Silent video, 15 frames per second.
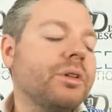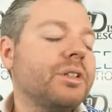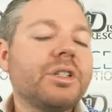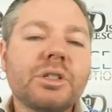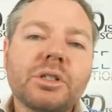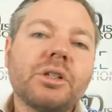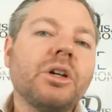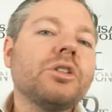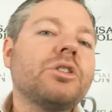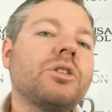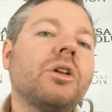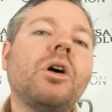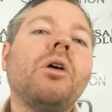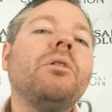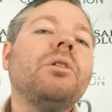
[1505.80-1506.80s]
Just go
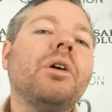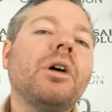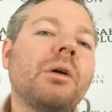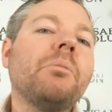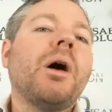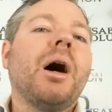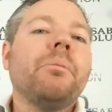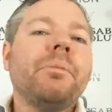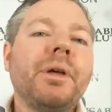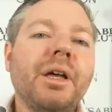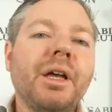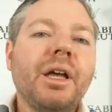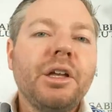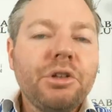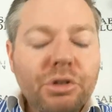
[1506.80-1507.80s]
look them up.
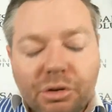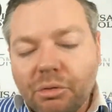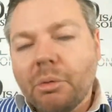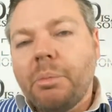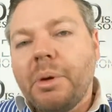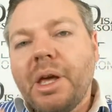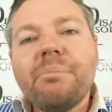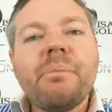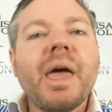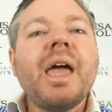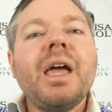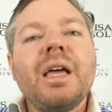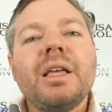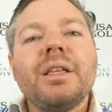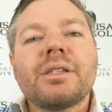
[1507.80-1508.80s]
You will be
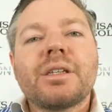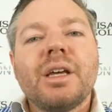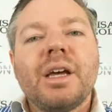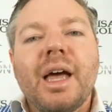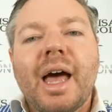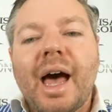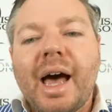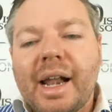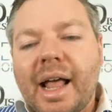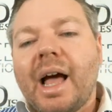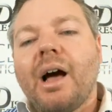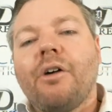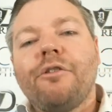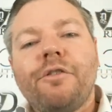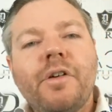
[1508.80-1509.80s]
amazed at
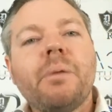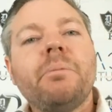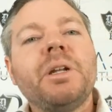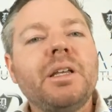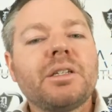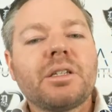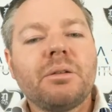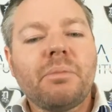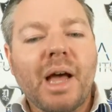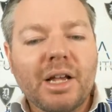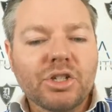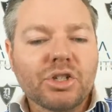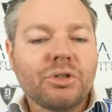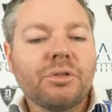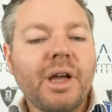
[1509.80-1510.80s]
how feminism
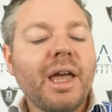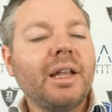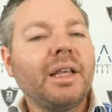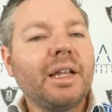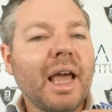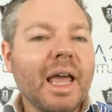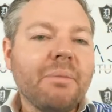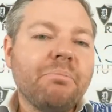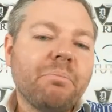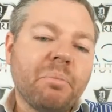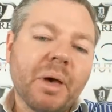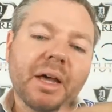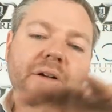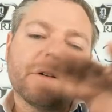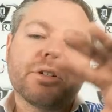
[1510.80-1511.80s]
has created a
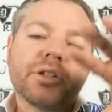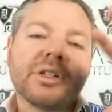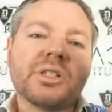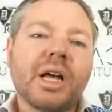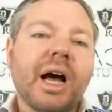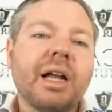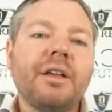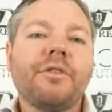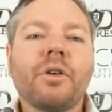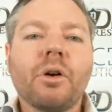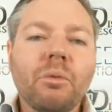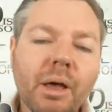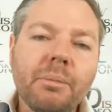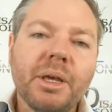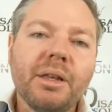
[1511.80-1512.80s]
better society for
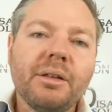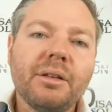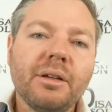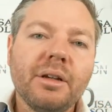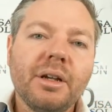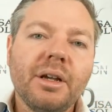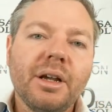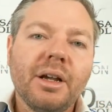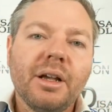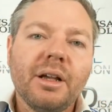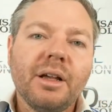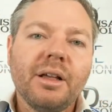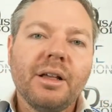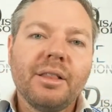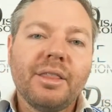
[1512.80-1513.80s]
women
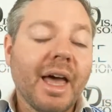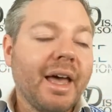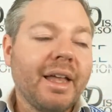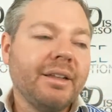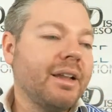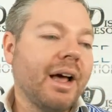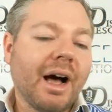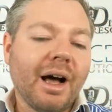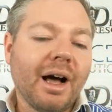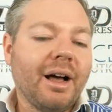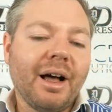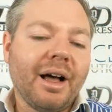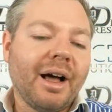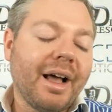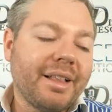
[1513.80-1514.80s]
than
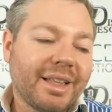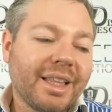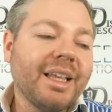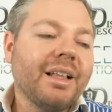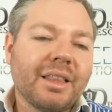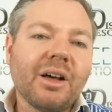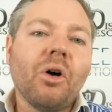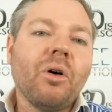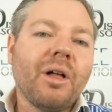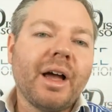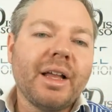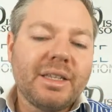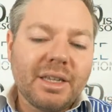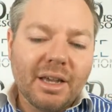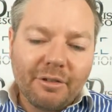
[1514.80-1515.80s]
I think the whole
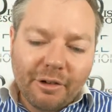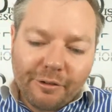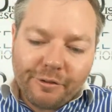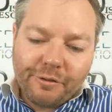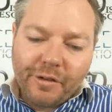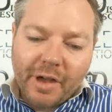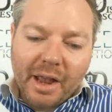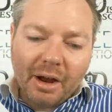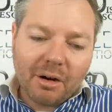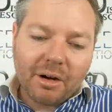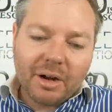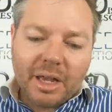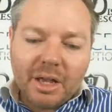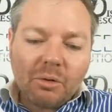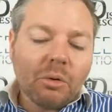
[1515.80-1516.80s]
idea of a fair,
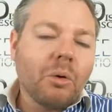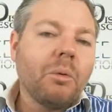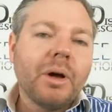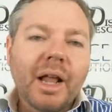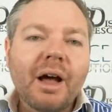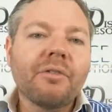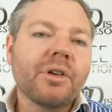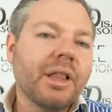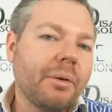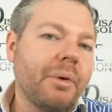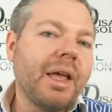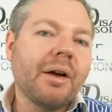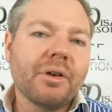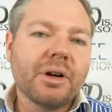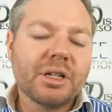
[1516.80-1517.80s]
equal, whatever that we
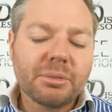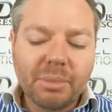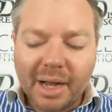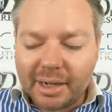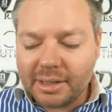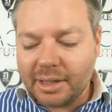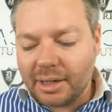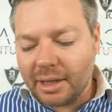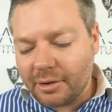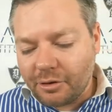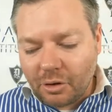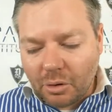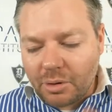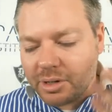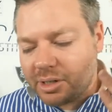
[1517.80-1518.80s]
ever expected. And of
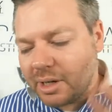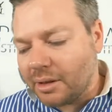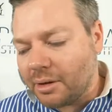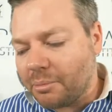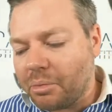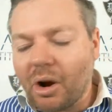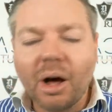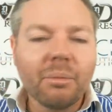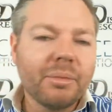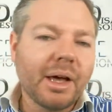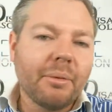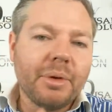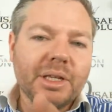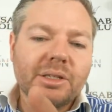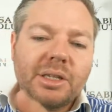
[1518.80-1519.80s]
course, the other problem that
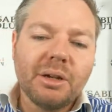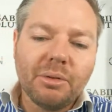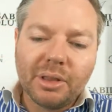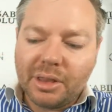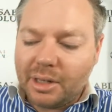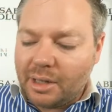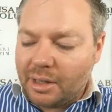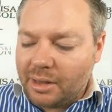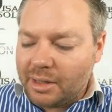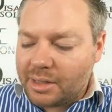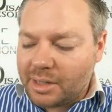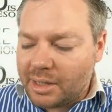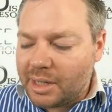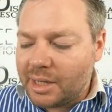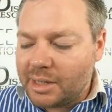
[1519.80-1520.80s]
we see with the
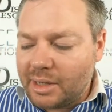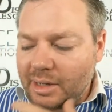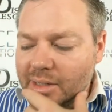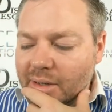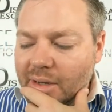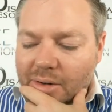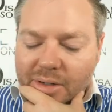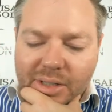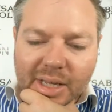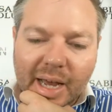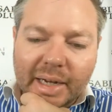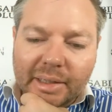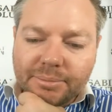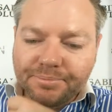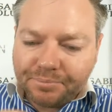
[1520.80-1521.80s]
statistics here is
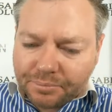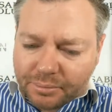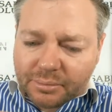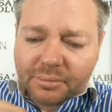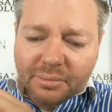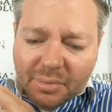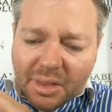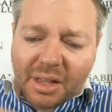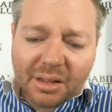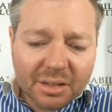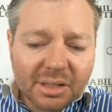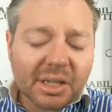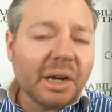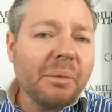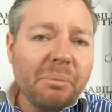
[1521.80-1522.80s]
that
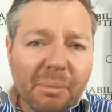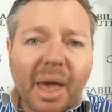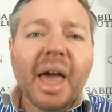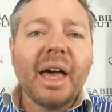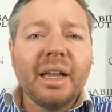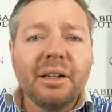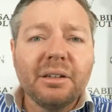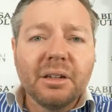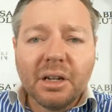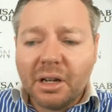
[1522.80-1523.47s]
some men